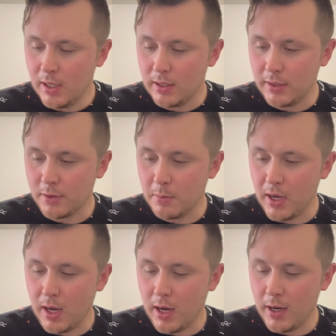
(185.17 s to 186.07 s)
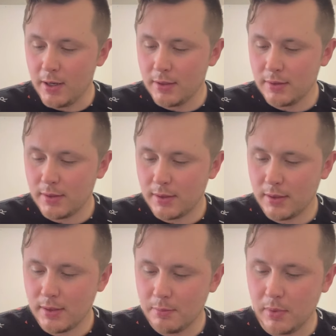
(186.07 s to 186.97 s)
These are my irons,
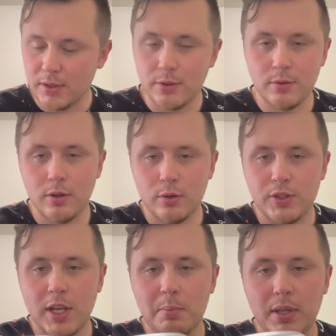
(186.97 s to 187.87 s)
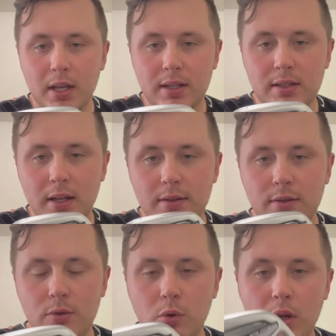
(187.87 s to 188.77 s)
Mizuno JPX
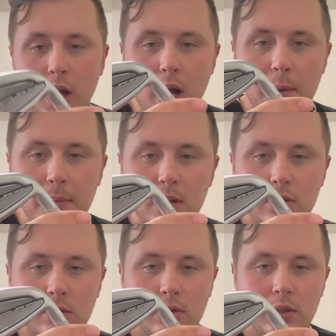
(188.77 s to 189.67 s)
921 Hot Metal.